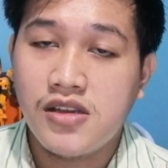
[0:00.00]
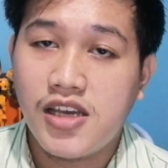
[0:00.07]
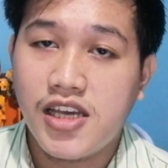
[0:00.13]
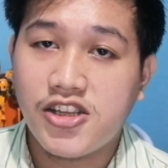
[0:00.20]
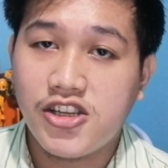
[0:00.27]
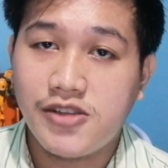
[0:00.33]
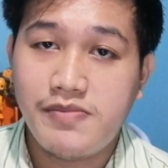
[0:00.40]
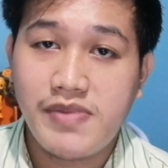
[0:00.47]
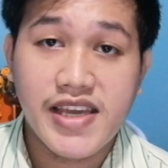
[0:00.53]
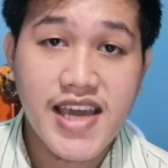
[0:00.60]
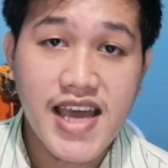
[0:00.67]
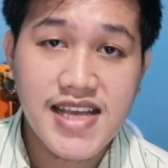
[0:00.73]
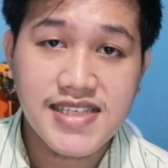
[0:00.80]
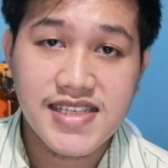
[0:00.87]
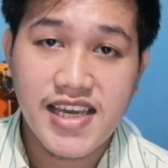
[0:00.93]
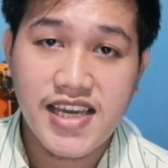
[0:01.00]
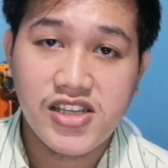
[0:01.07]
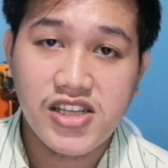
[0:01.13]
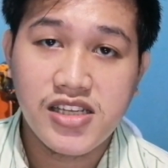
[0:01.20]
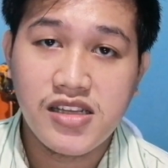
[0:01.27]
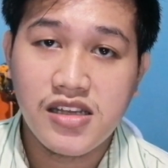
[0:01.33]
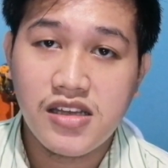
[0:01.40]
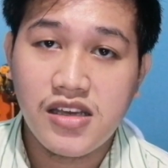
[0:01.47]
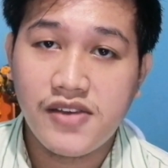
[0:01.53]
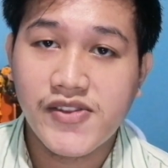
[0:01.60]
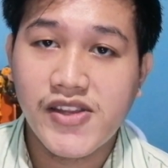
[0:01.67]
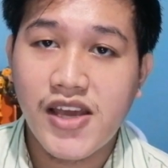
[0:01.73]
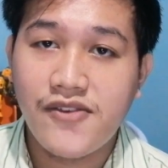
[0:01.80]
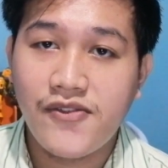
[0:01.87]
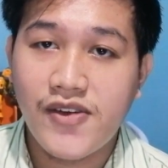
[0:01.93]
It could be cascaded if
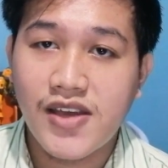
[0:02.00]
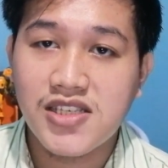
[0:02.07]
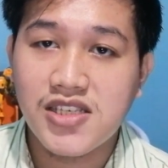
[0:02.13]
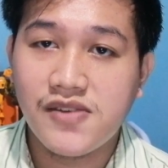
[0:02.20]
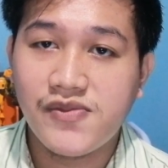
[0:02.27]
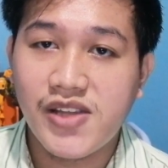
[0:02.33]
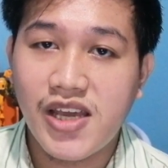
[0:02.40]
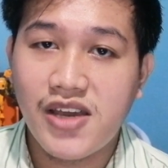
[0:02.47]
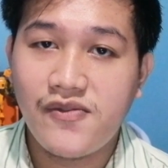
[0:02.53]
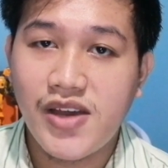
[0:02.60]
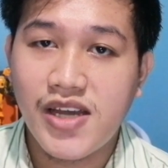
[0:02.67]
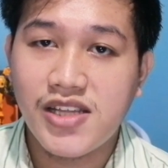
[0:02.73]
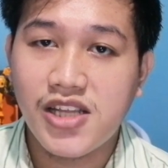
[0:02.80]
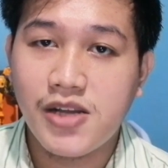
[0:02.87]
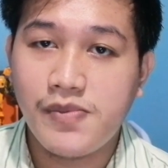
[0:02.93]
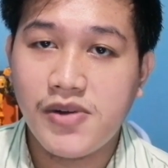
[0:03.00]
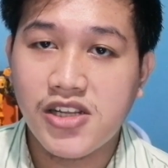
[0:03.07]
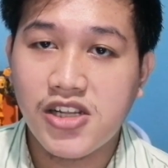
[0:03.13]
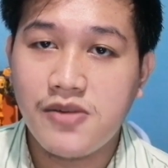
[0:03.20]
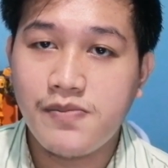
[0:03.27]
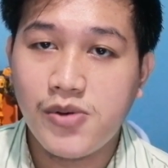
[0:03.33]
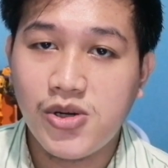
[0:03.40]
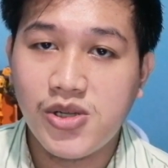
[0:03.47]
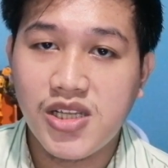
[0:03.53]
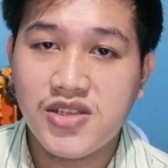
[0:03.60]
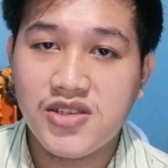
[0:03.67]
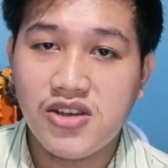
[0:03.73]
the effects of the event upon components